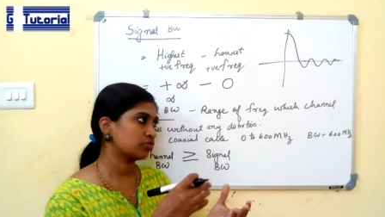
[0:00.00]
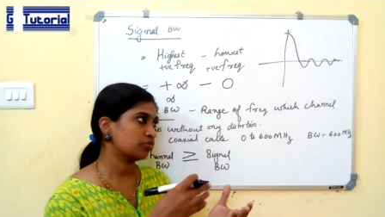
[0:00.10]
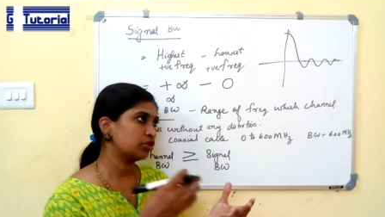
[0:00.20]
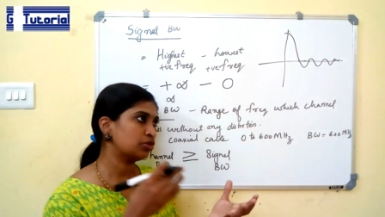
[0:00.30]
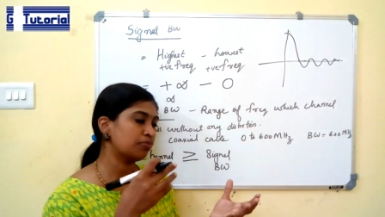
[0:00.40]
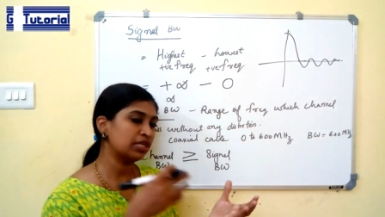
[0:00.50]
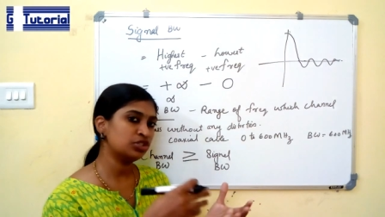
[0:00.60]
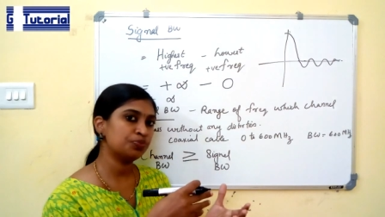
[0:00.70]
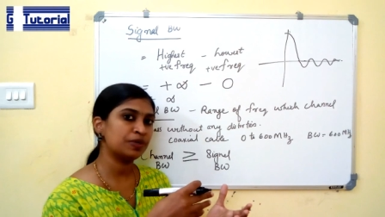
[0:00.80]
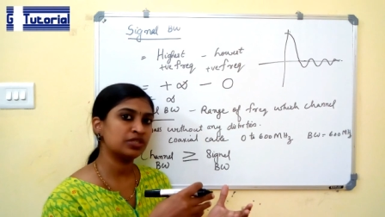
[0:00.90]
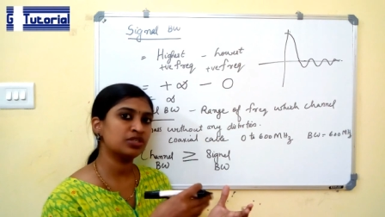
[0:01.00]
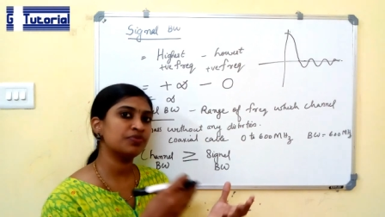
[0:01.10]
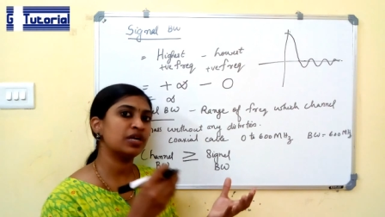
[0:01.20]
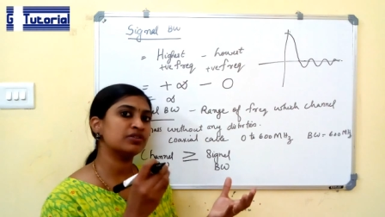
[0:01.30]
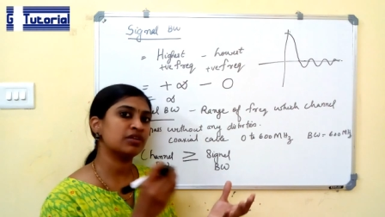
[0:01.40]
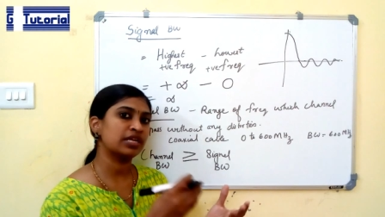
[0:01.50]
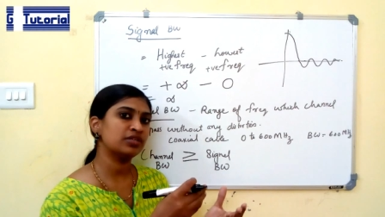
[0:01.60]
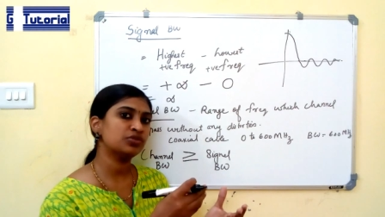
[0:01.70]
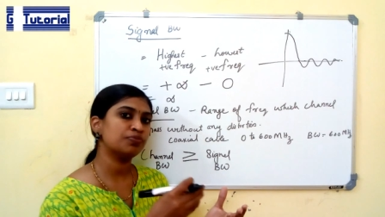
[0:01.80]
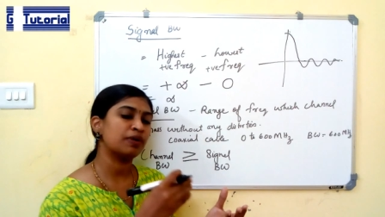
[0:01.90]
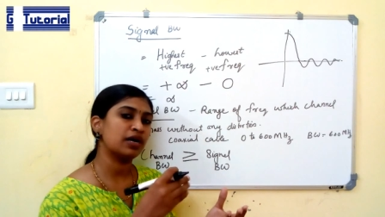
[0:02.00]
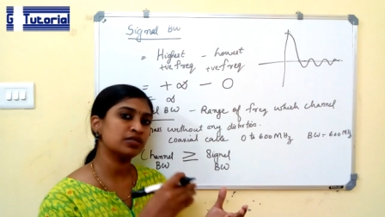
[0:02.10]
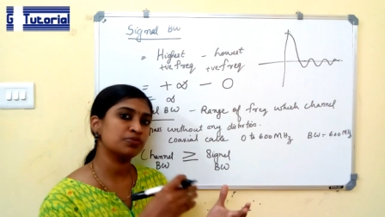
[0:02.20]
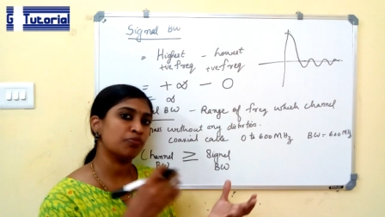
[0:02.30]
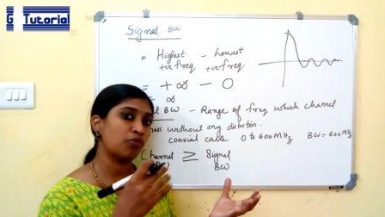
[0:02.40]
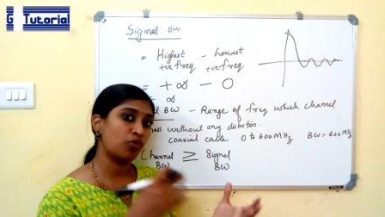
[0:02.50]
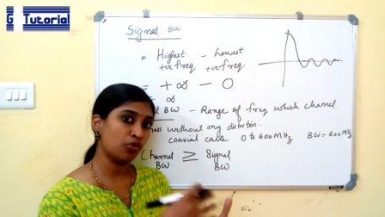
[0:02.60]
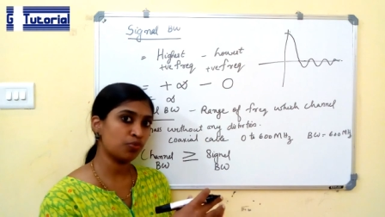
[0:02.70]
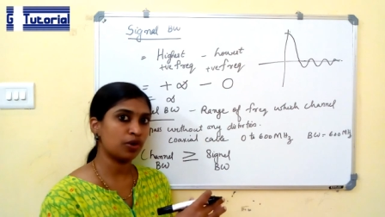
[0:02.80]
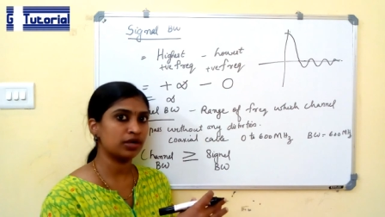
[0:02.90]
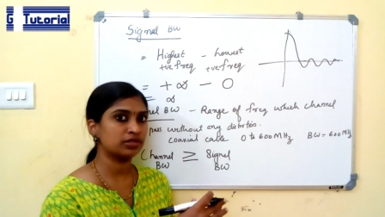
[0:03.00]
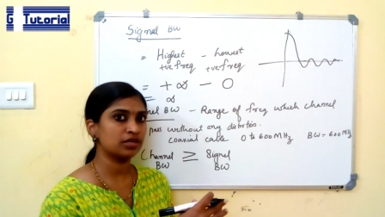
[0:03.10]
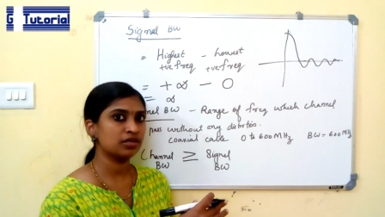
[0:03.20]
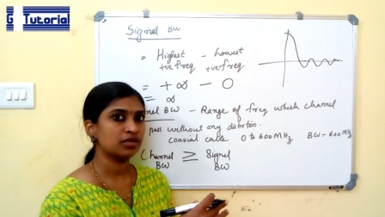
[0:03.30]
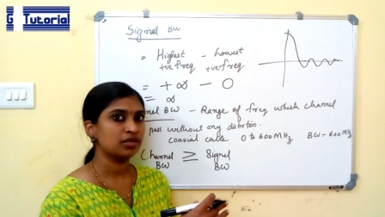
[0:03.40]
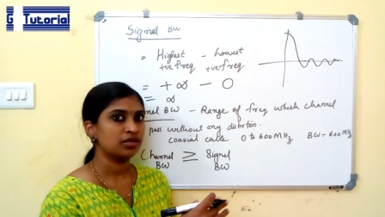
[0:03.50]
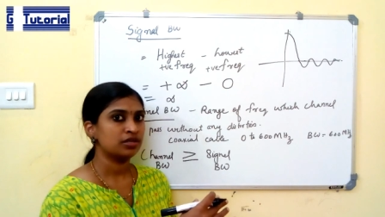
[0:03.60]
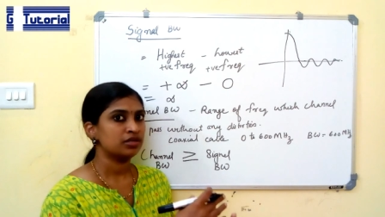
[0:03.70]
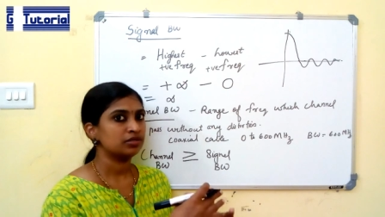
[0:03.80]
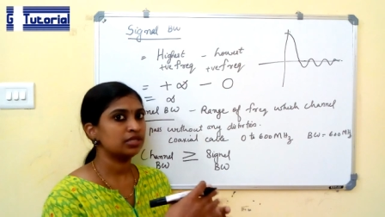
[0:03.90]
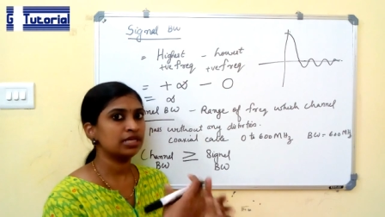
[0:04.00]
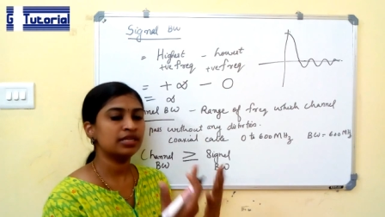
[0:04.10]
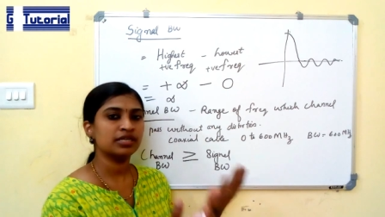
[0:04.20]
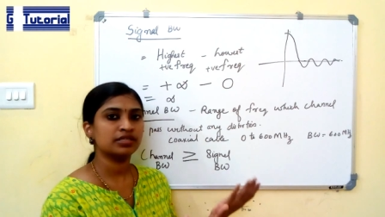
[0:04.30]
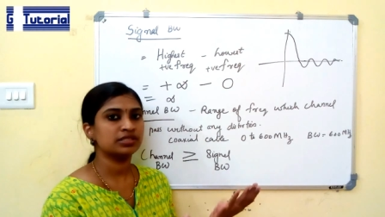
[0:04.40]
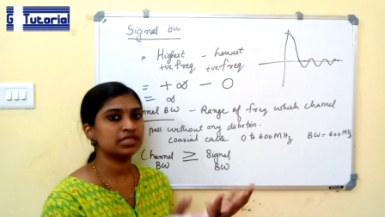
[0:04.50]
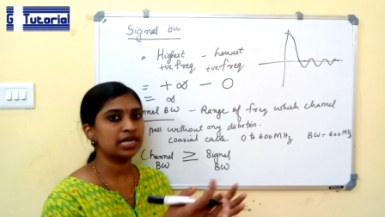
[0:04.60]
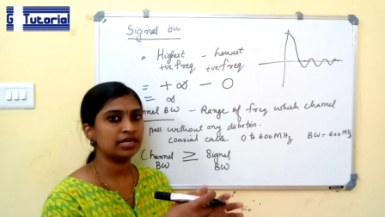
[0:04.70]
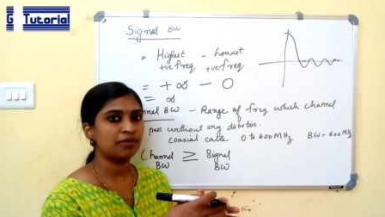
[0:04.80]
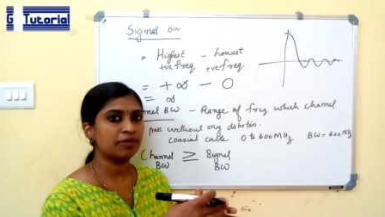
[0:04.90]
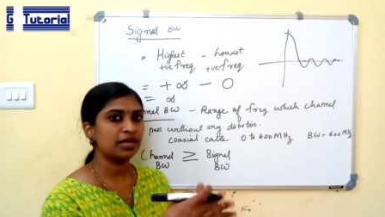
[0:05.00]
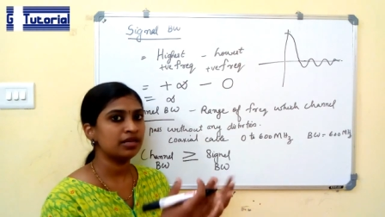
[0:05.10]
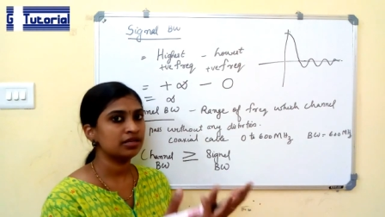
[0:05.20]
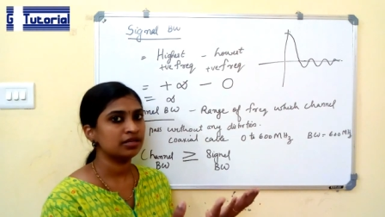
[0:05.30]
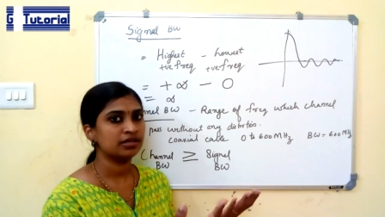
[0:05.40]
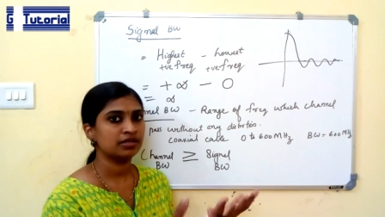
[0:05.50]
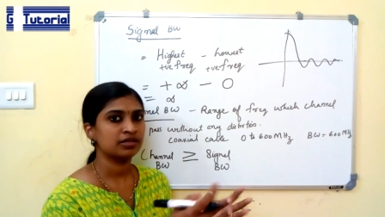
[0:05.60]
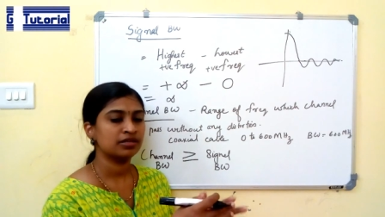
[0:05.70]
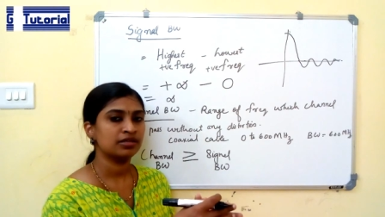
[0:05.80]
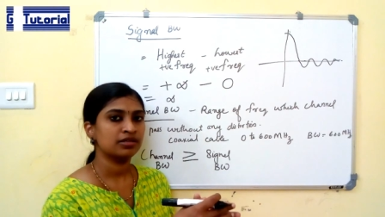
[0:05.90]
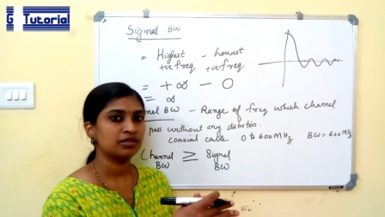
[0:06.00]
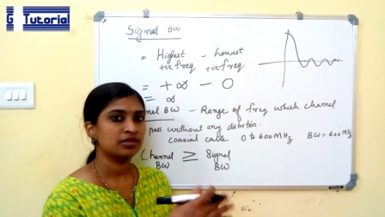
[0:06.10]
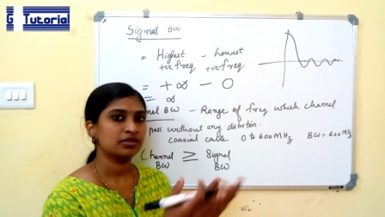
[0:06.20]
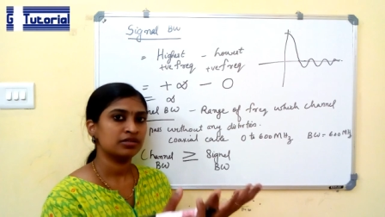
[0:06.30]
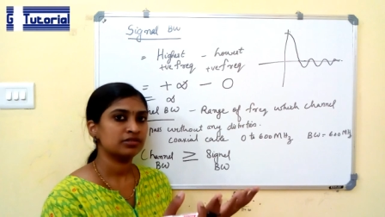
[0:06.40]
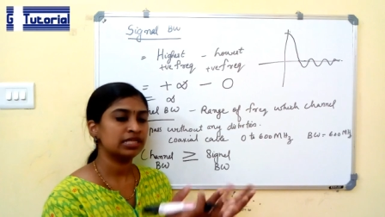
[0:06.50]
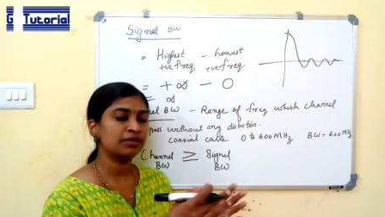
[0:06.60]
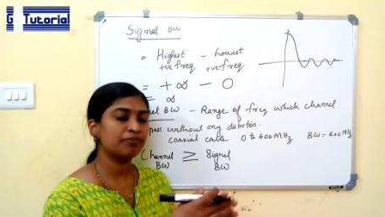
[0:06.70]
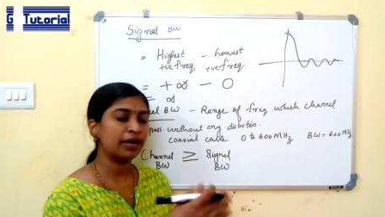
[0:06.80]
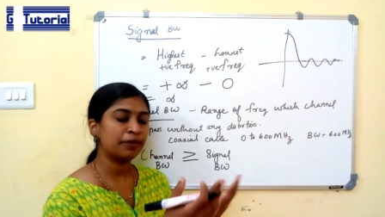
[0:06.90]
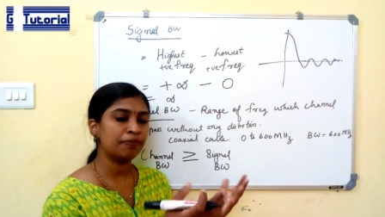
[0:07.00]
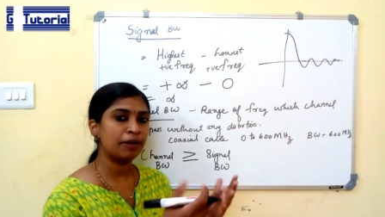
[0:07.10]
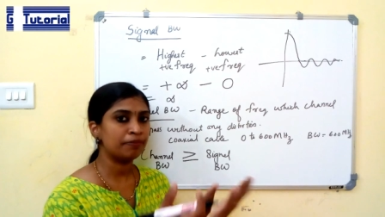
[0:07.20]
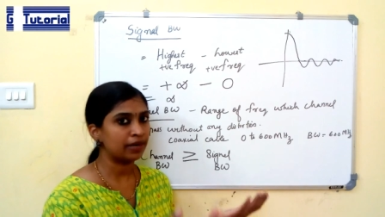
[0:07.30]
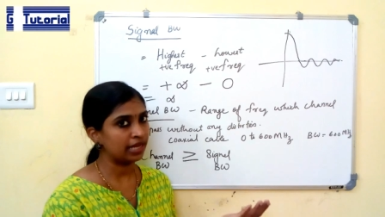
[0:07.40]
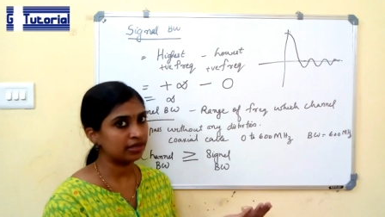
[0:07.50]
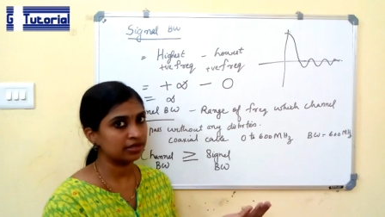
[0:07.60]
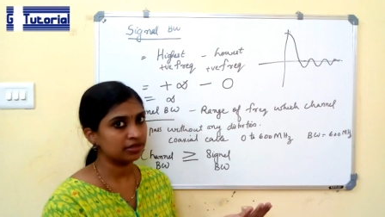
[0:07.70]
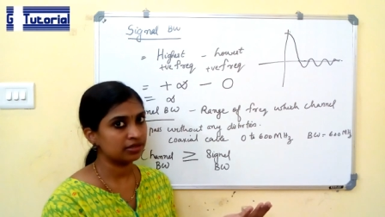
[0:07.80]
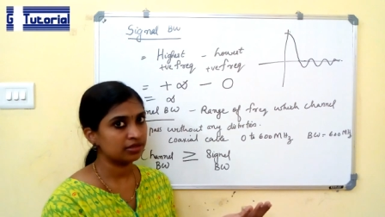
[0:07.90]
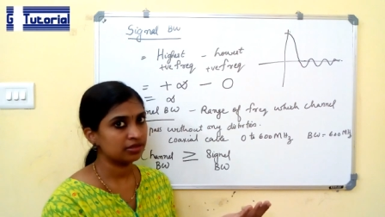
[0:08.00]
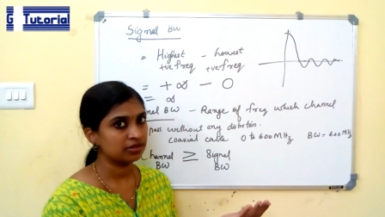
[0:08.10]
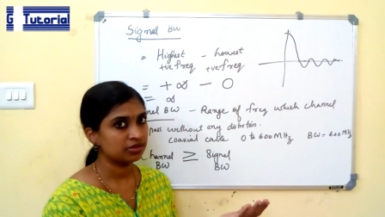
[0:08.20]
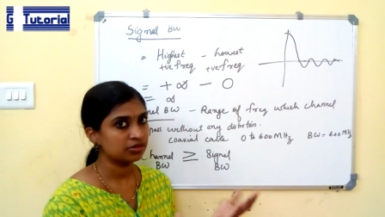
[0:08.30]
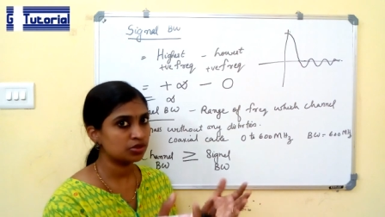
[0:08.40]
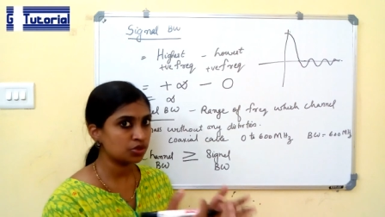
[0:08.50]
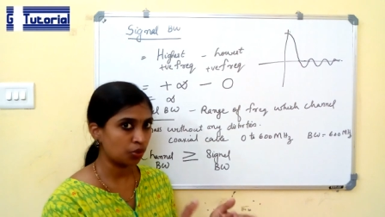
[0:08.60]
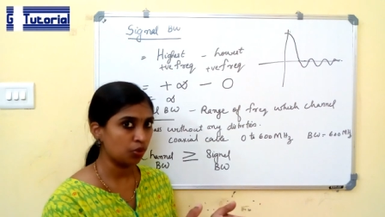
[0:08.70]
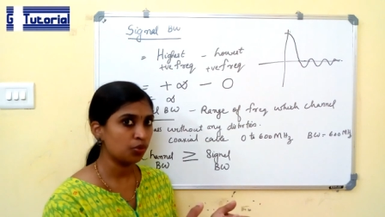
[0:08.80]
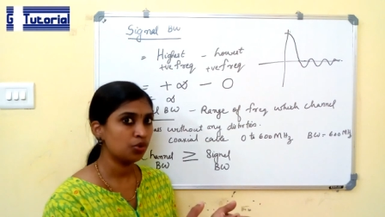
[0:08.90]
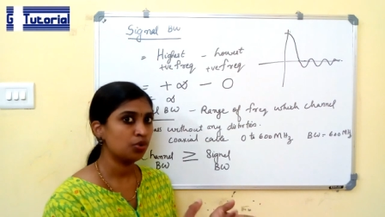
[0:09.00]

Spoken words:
with much pressure, we are trying to pass more water, then the channel may, then the pipe may break. So